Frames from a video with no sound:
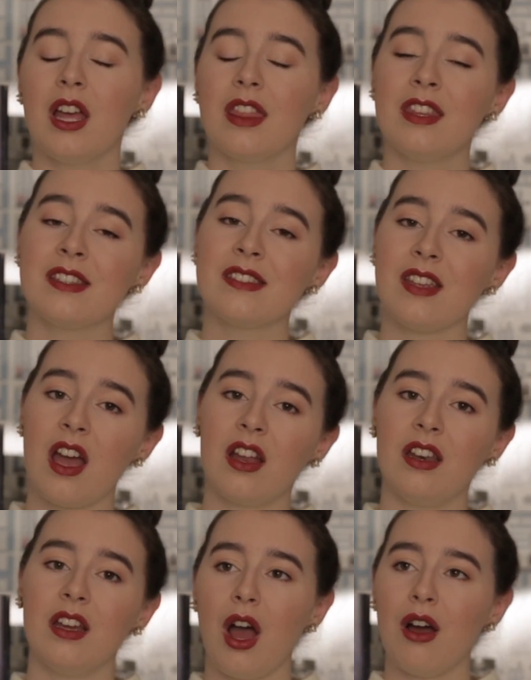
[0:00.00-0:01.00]
the
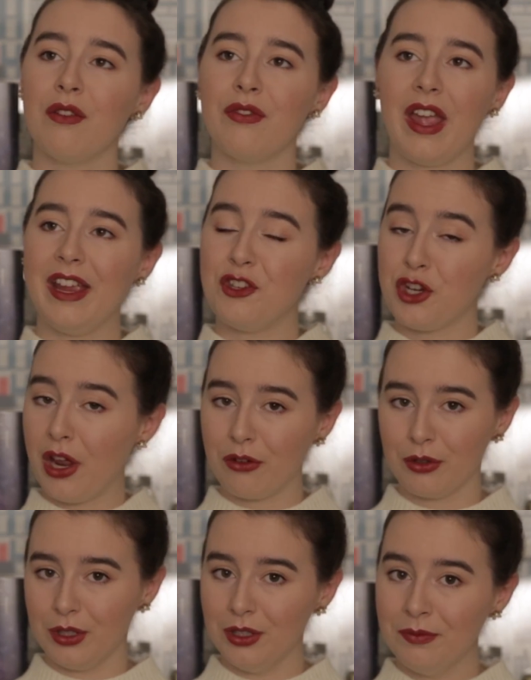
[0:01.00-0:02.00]
son of a
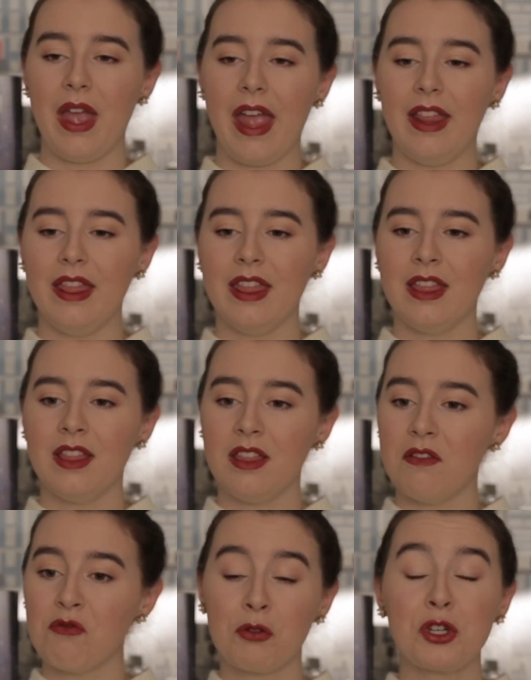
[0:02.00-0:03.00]
general and
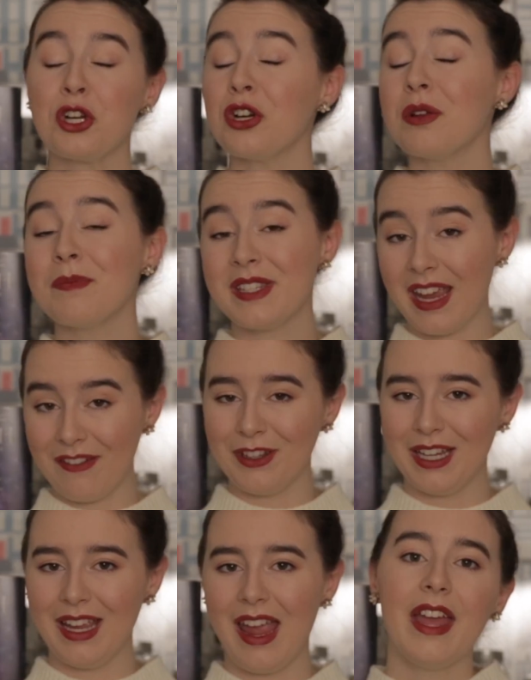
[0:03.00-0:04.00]
return him safely.